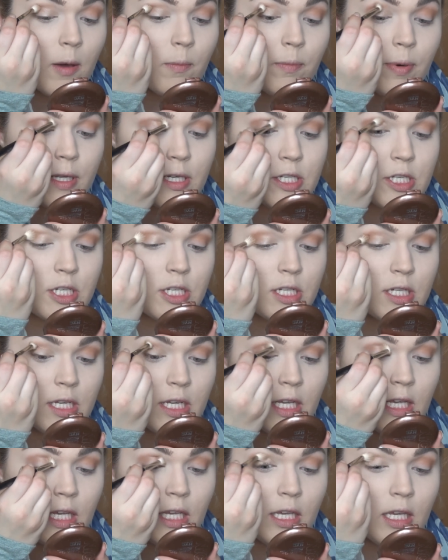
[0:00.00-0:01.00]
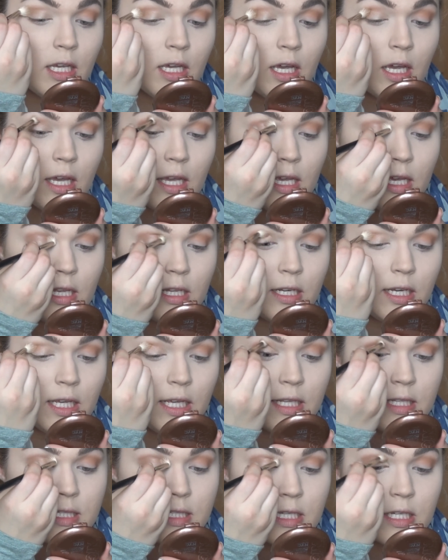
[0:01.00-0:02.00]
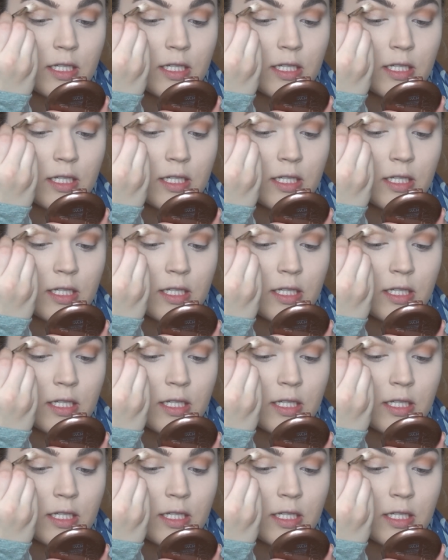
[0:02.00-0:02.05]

but she needs